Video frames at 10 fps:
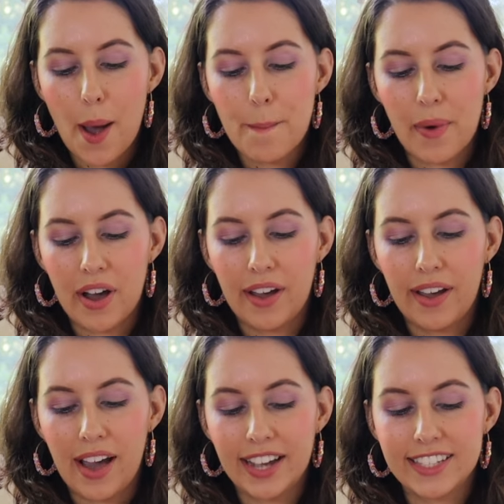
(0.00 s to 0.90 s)

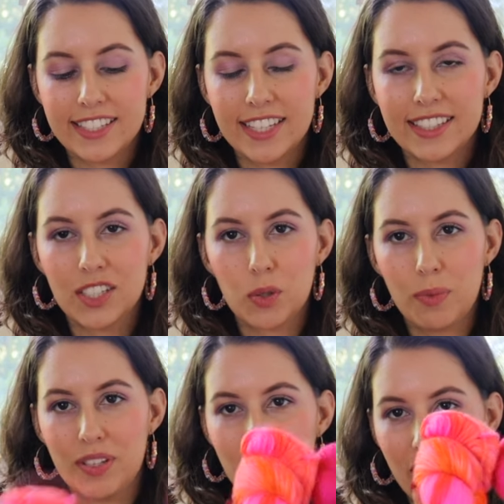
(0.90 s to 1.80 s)
But I just think this would
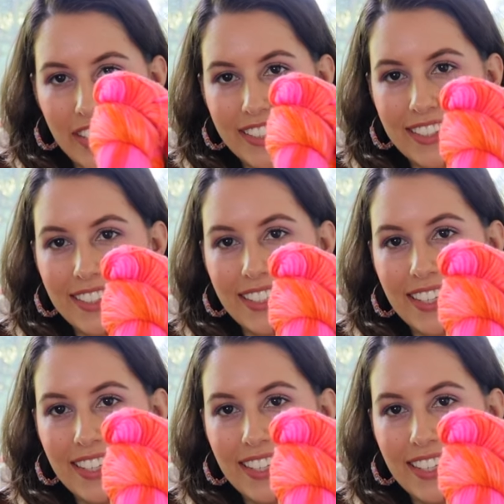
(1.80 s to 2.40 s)
be fun.